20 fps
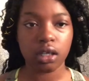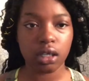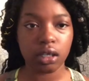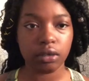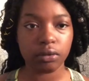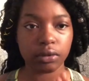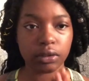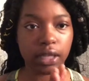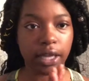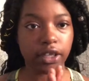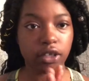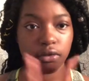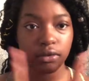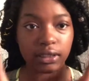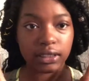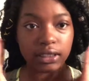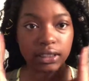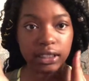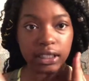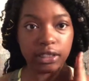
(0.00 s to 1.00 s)
it was like you
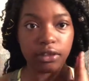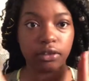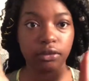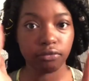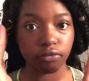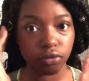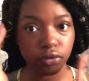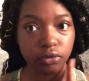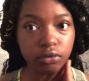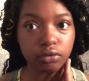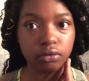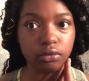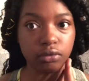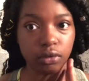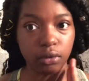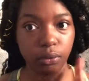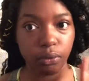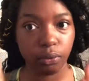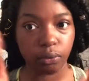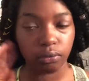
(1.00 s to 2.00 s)
could see through
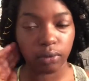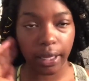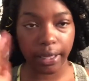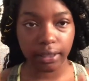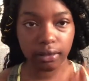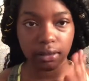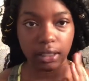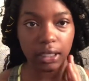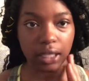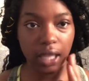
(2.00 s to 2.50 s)
the